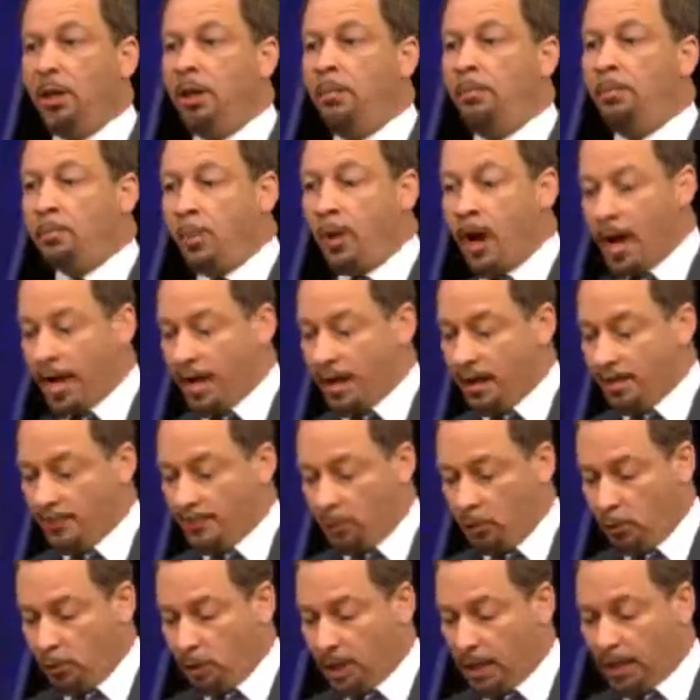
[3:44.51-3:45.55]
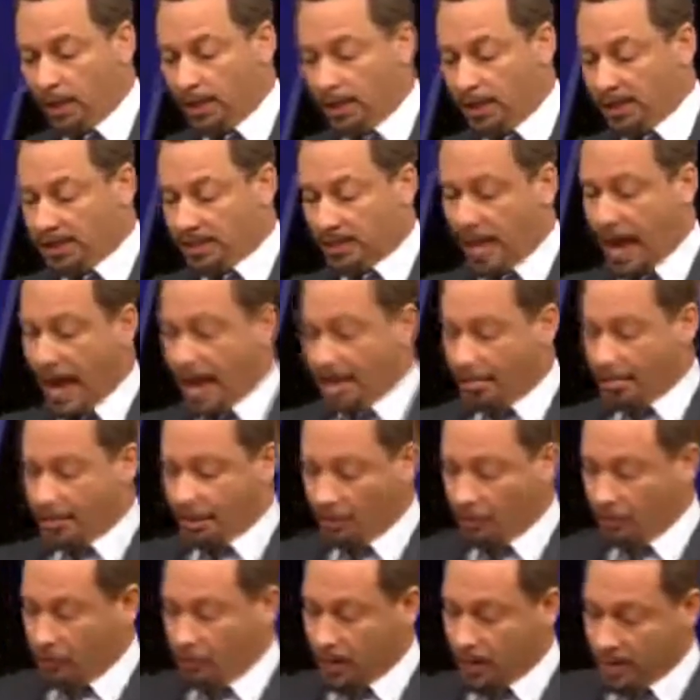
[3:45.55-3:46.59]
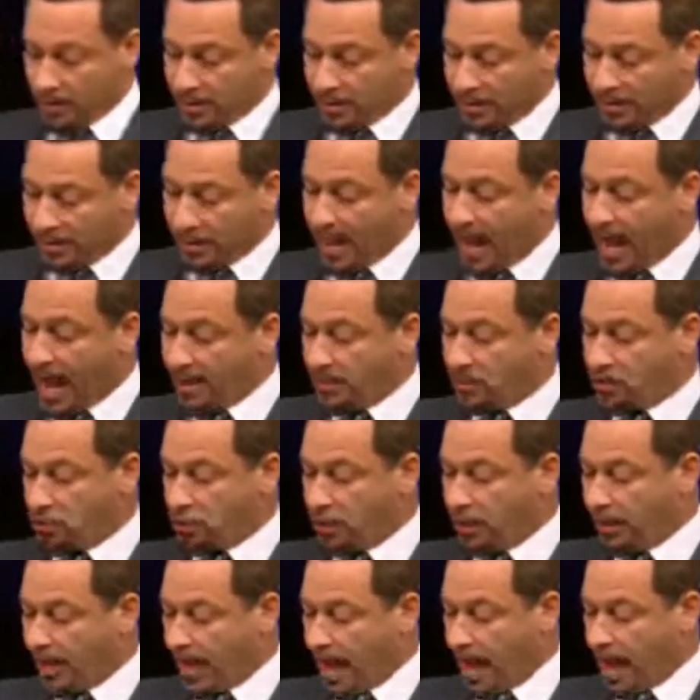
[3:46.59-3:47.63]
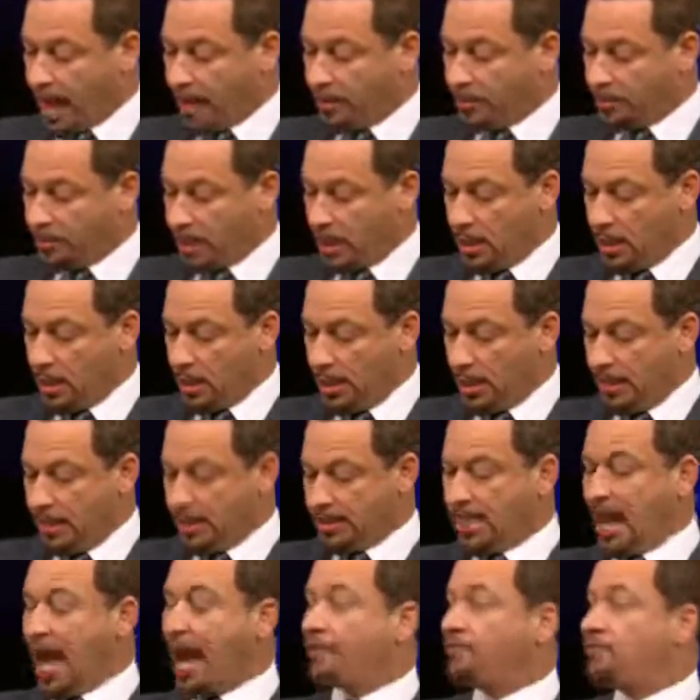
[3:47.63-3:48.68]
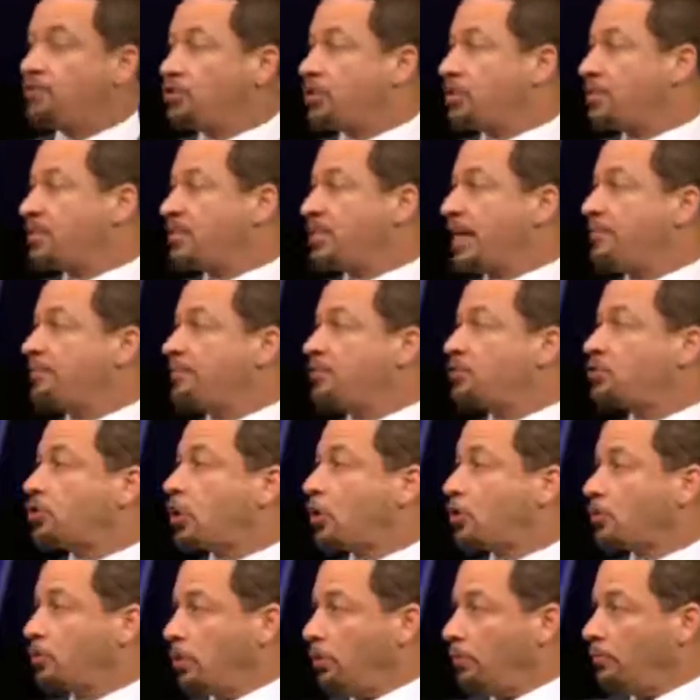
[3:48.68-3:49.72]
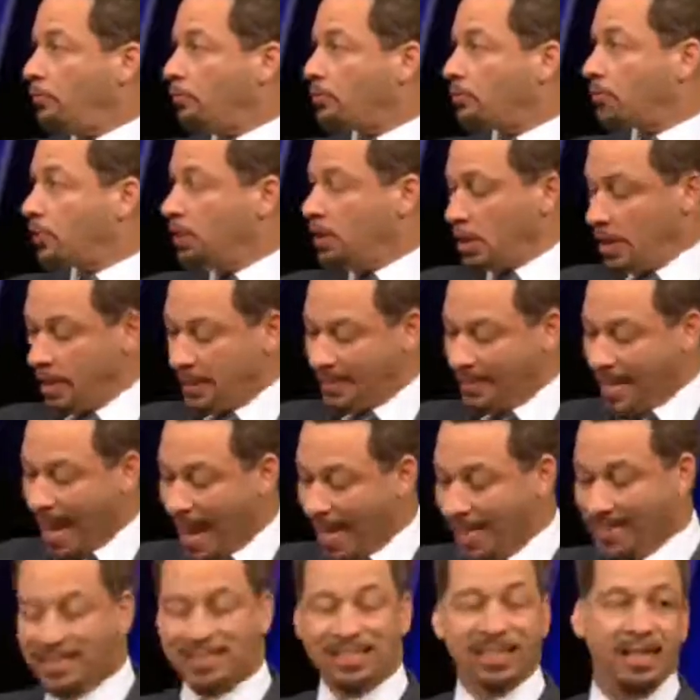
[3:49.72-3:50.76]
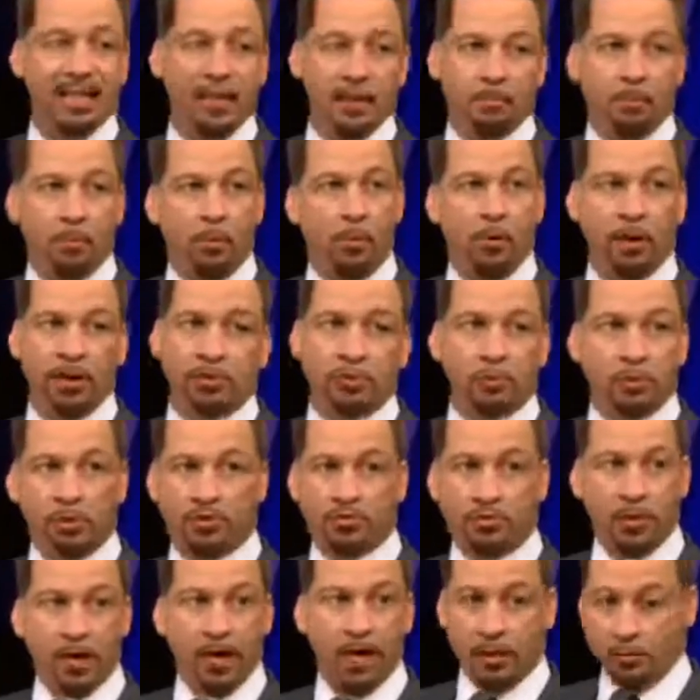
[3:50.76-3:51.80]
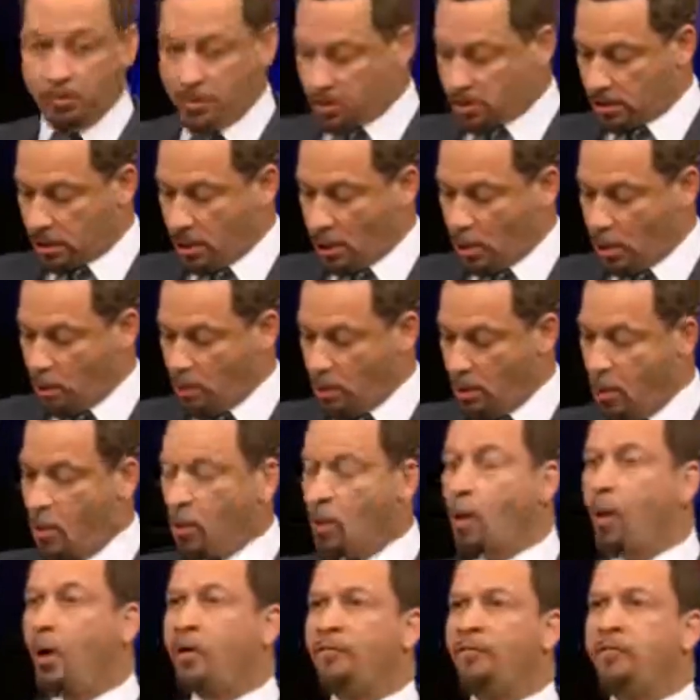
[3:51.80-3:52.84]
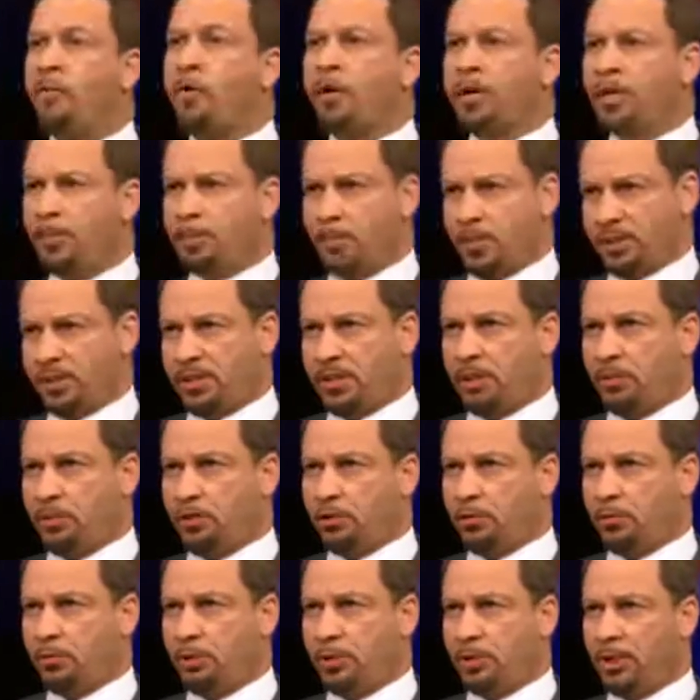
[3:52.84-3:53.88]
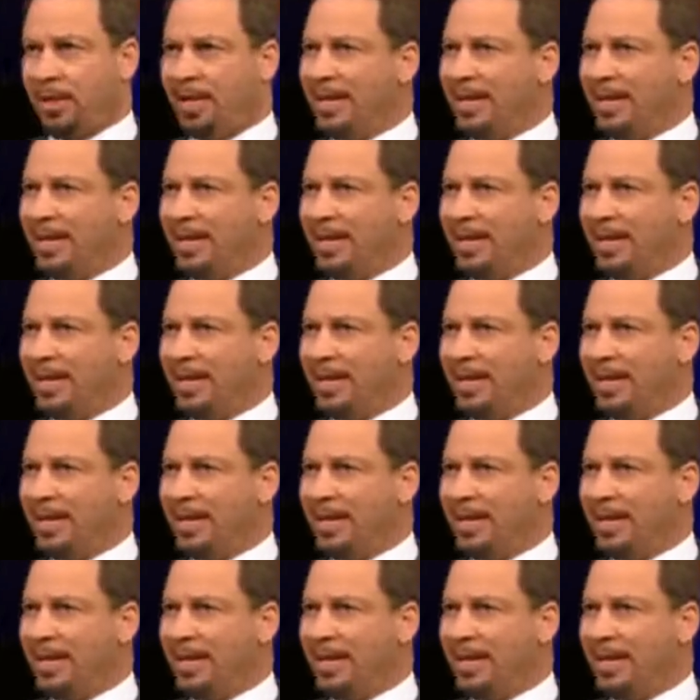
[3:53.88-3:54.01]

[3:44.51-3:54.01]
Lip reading: But if you look at his last several games, his last 3 games, he's averaging 7 turnovers, 19 points, which for him is low, on 40% shooting.